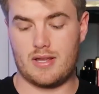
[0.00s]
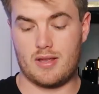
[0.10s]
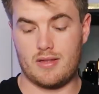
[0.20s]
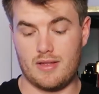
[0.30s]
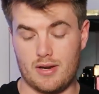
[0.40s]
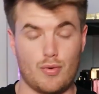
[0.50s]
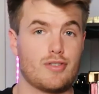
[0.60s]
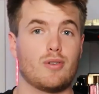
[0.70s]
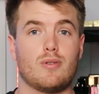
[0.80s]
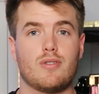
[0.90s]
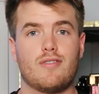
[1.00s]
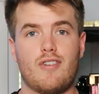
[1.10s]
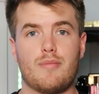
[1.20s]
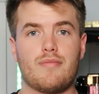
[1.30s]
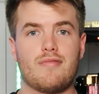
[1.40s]
This is the original
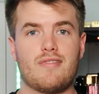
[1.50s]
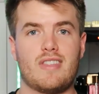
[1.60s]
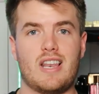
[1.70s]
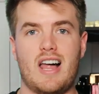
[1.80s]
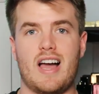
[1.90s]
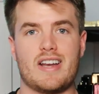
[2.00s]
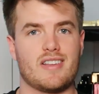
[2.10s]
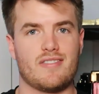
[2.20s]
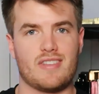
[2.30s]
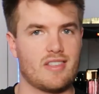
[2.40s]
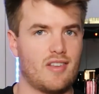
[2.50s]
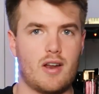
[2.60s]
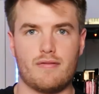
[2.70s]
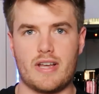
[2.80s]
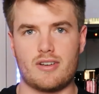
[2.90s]
from the line. This is
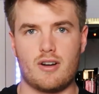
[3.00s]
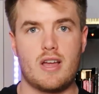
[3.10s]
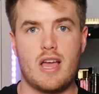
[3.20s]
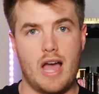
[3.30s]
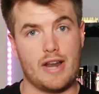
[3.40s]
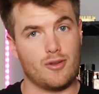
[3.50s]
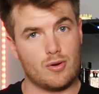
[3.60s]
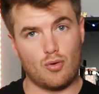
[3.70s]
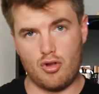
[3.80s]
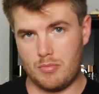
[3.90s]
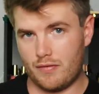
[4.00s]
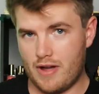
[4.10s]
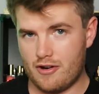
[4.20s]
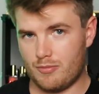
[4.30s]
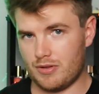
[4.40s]
not a flanker. I do enjoy some of the
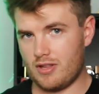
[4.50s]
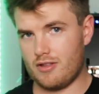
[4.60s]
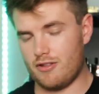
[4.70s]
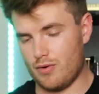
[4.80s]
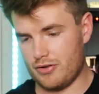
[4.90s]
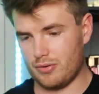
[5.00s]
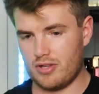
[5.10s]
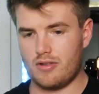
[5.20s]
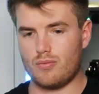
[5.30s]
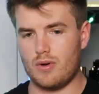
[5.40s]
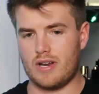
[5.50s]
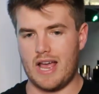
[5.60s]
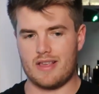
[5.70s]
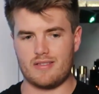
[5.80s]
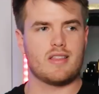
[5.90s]
flankers, but this is the original. This is when it
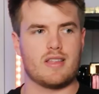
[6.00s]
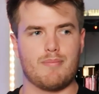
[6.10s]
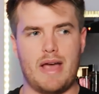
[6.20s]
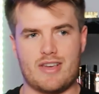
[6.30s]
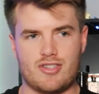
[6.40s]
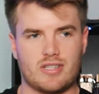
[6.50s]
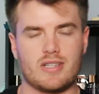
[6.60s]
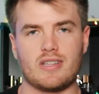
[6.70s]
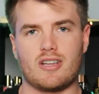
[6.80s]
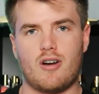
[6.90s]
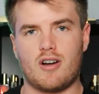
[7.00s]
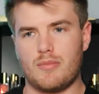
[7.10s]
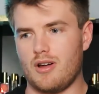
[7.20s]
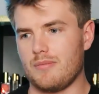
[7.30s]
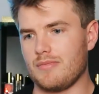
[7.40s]
has the masculine, the
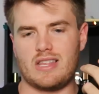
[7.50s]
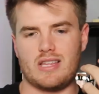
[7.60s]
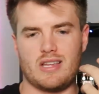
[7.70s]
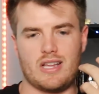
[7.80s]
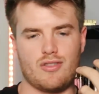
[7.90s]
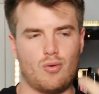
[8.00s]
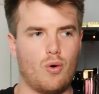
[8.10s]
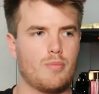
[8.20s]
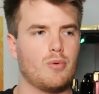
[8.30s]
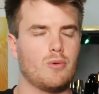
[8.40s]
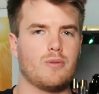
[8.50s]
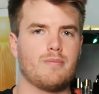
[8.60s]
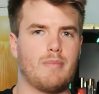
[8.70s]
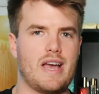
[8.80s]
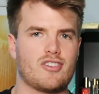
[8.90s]
cardamom, the enjoyable
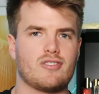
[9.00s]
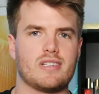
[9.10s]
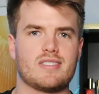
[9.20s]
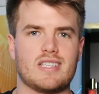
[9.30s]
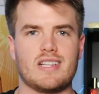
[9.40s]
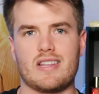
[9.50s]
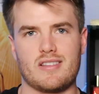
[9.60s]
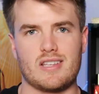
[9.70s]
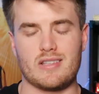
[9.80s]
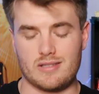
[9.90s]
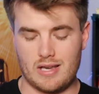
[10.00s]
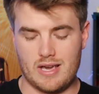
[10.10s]
masculine scent that this is.